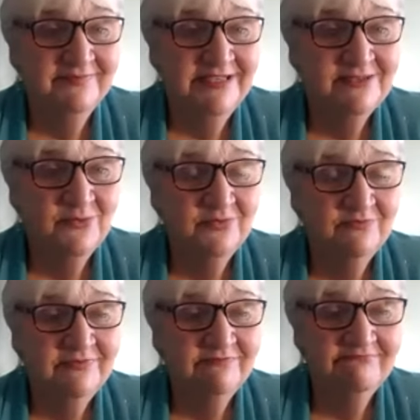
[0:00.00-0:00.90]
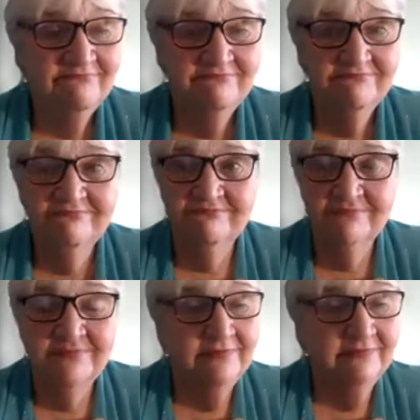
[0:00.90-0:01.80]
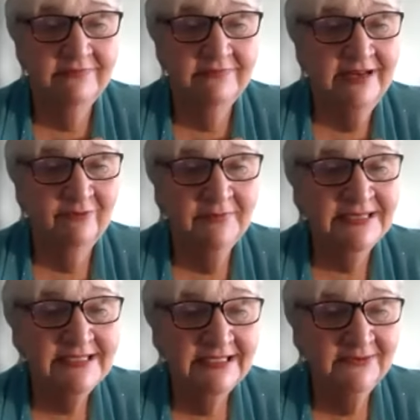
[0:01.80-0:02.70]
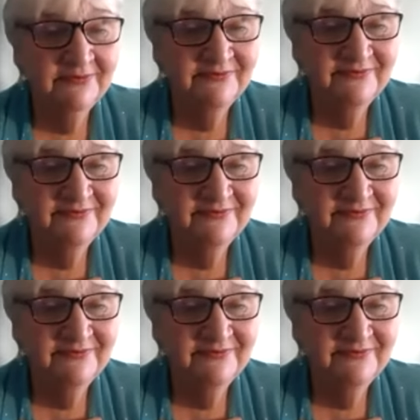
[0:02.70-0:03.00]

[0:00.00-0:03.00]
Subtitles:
is never missing.